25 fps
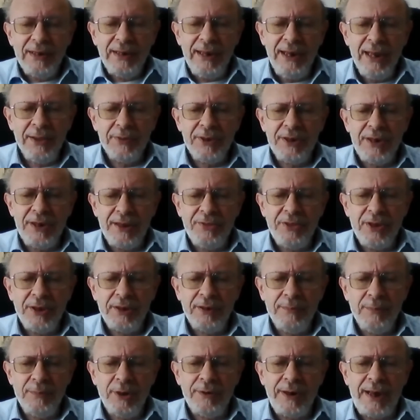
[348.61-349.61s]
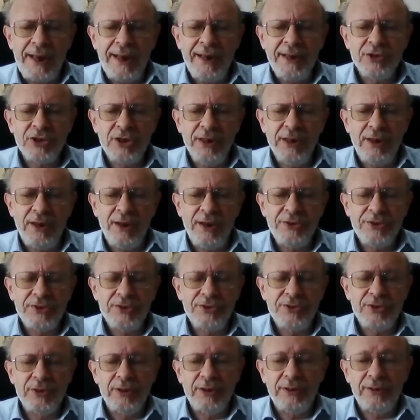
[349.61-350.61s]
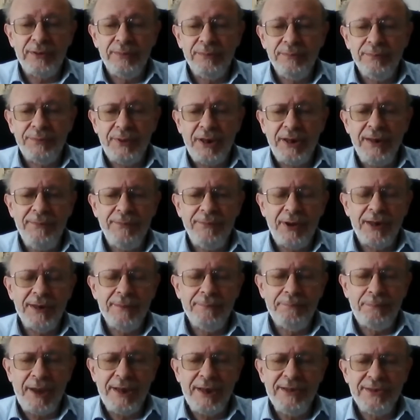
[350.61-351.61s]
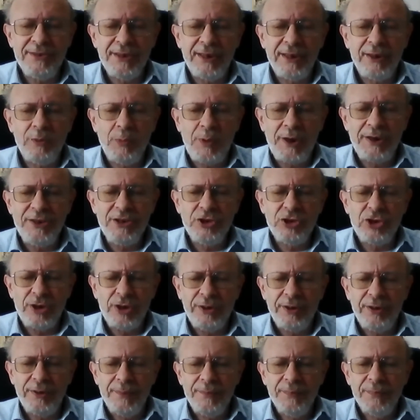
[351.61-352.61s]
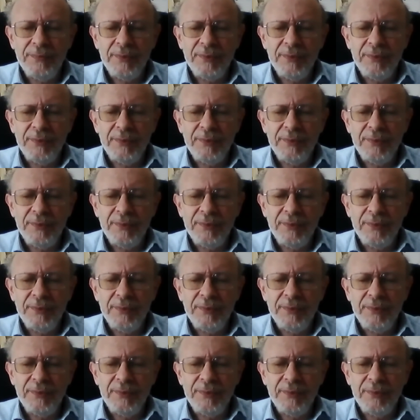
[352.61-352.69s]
Here, the Gemara actually asks a very, very basic question.